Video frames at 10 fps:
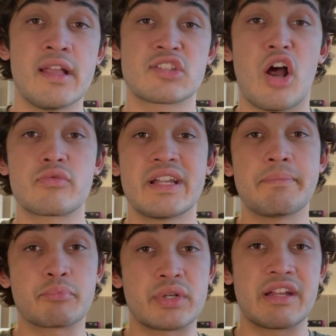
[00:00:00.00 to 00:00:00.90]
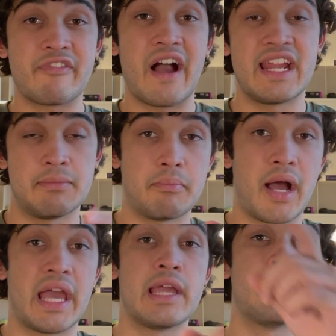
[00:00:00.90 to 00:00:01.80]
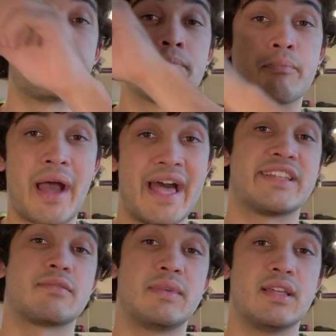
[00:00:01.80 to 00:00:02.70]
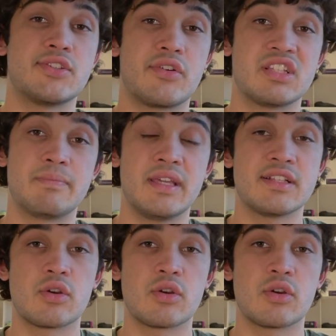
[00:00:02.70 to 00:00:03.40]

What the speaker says: It's already predefined by past me, so to speak.